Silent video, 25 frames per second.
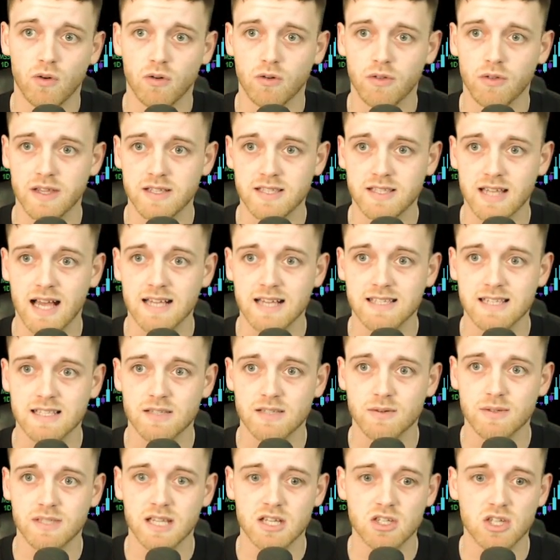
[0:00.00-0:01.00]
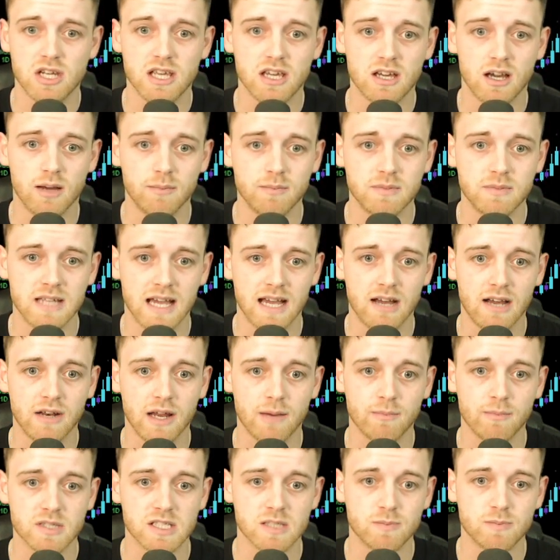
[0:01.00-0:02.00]
this asset to essentially come down
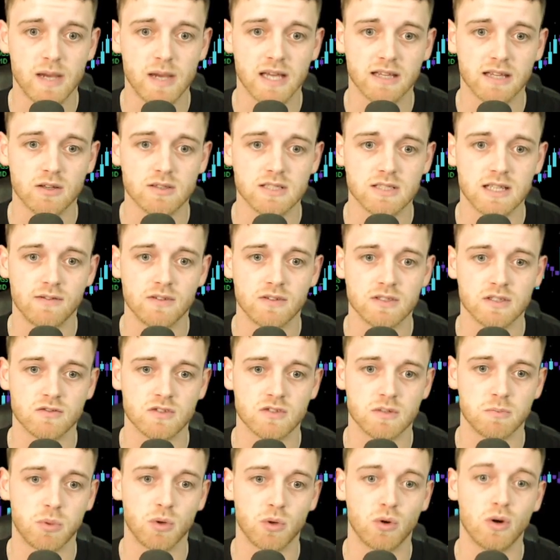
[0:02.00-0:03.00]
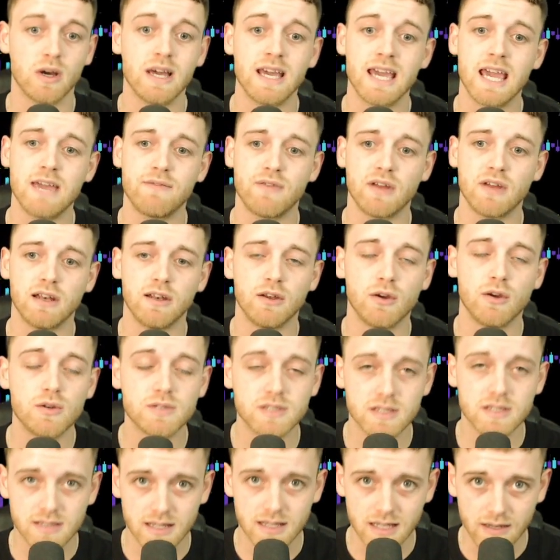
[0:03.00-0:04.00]
and respect those levels of support. If it
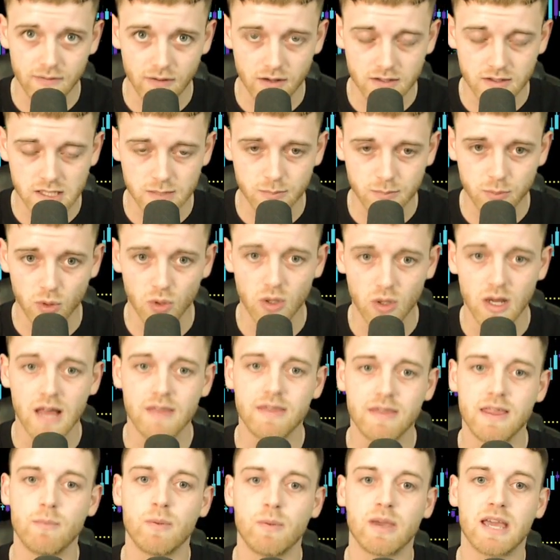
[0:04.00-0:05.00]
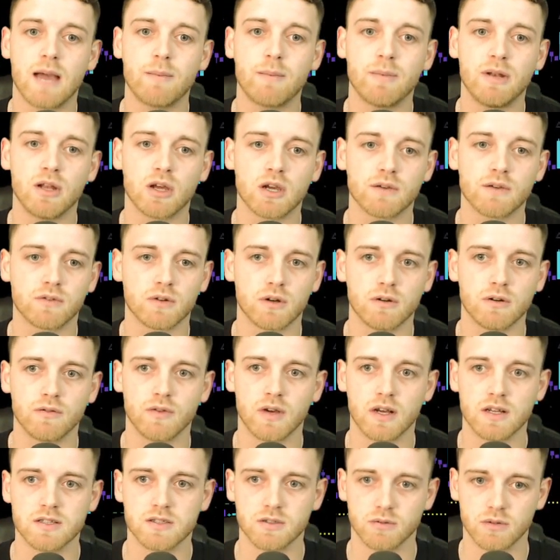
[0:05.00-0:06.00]
loses the level of support, then we can be looking for a
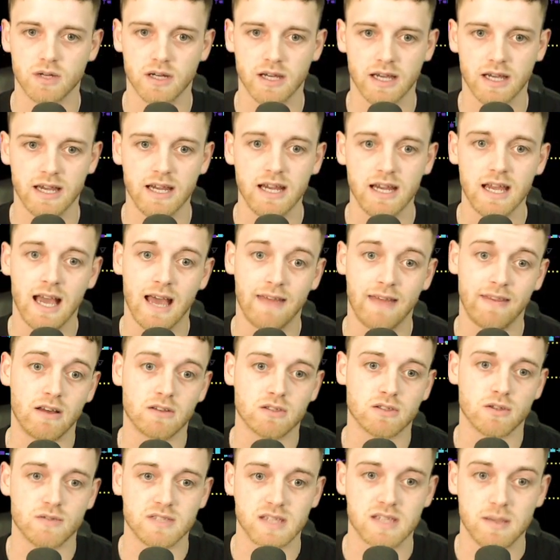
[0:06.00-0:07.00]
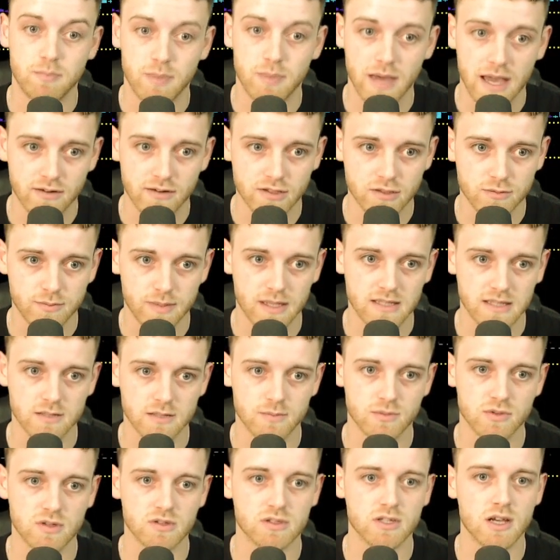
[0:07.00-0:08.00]
reversal, okay? And that's obviously bearish
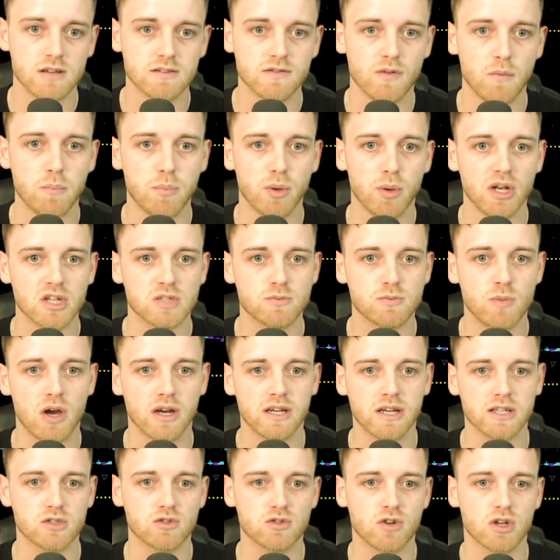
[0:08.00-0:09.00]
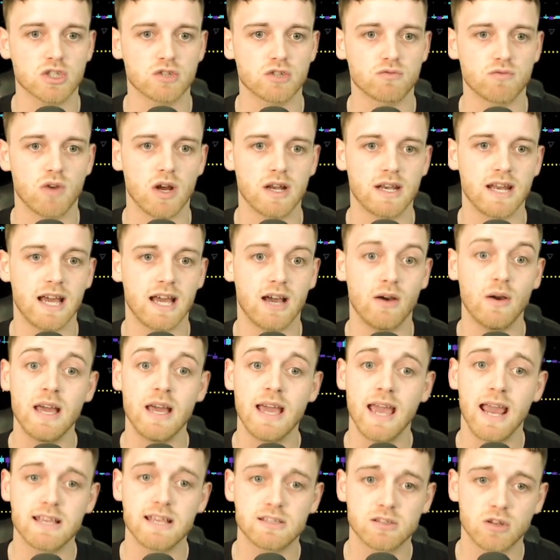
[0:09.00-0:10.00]
momentum. So in terms of a bullish market structure right now,
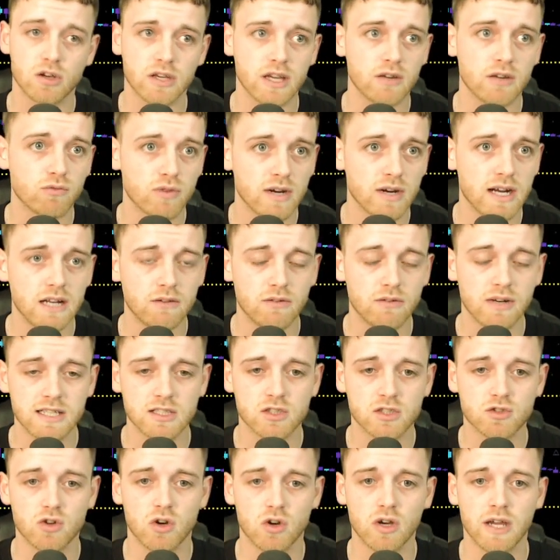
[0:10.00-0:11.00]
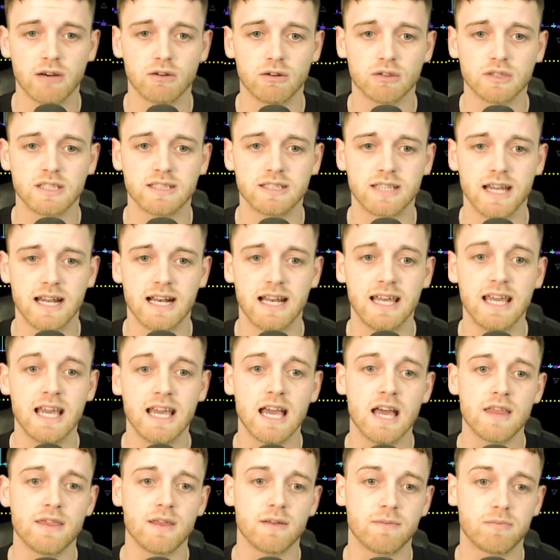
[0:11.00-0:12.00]
it's looking really, really strong here on the daily.
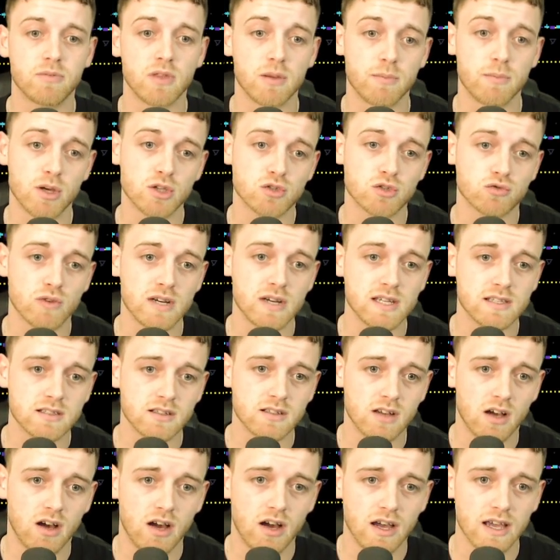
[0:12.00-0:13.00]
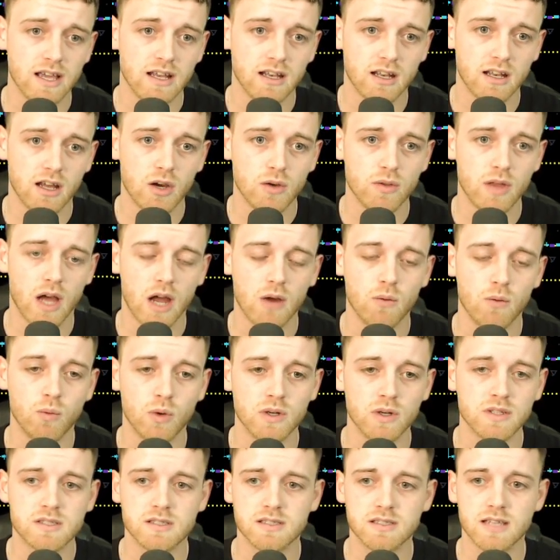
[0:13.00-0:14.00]
The most recent higher low that I
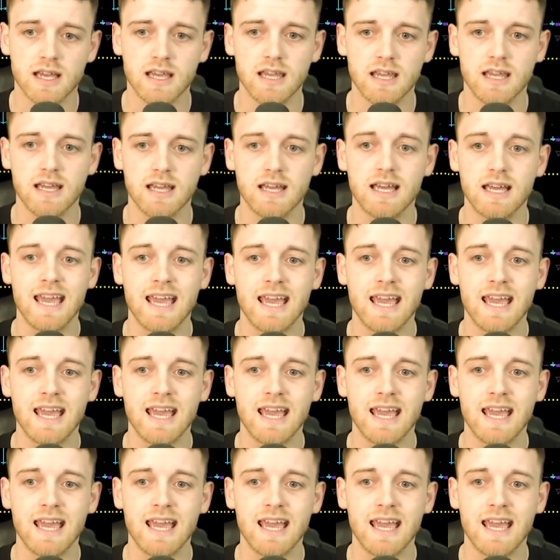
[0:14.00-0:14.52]
would say here